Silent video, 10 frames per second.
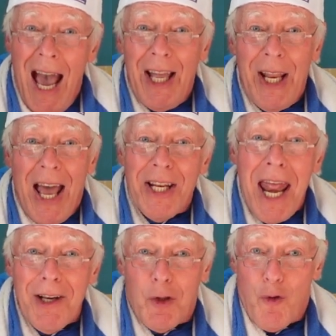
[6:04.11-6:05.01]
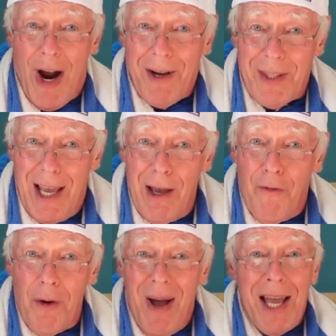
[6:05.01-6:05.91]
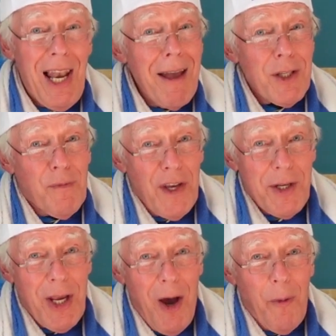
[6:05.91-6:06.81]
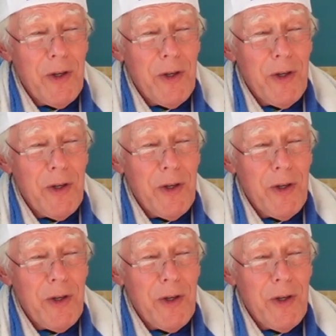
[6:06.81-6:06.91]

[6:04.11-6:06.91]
and an extract there from my last video